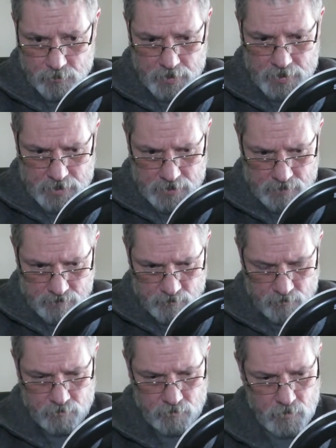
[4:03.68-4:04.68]
ring in,
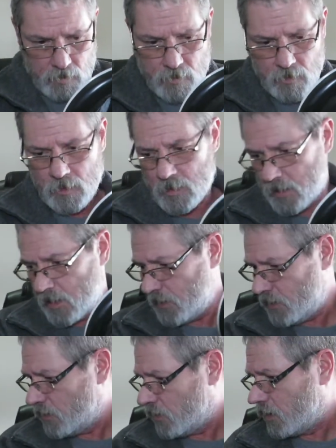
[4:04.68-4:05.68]
and then
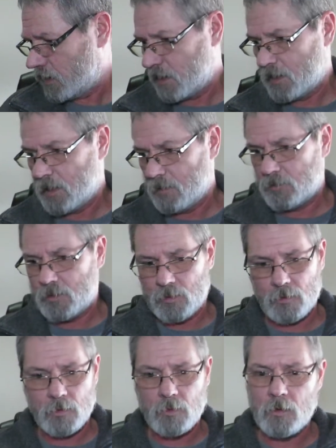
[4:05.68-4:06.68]
you hook it up
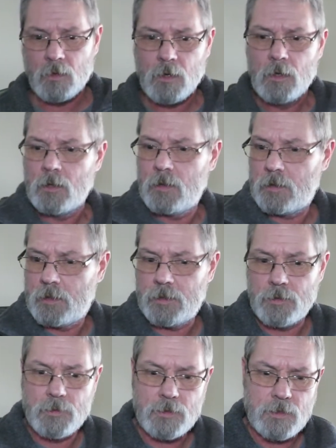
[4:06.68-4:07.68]
to, it
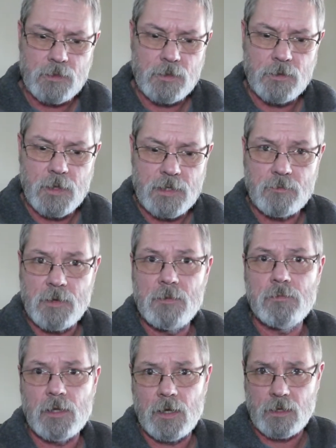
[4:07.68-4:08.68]
uses a
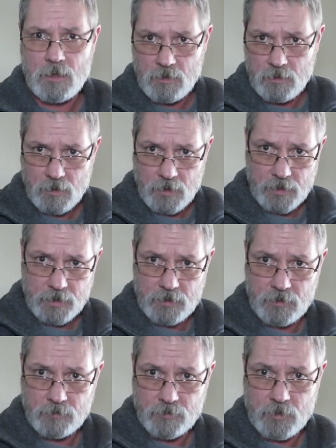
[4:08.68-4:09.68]
USB plug on it.
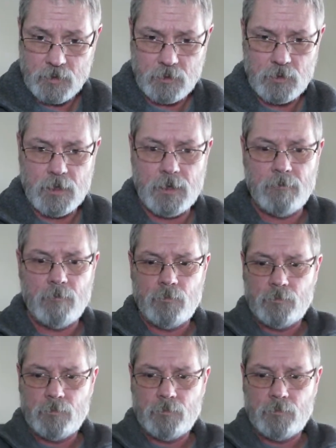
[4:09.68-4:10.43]
Alright?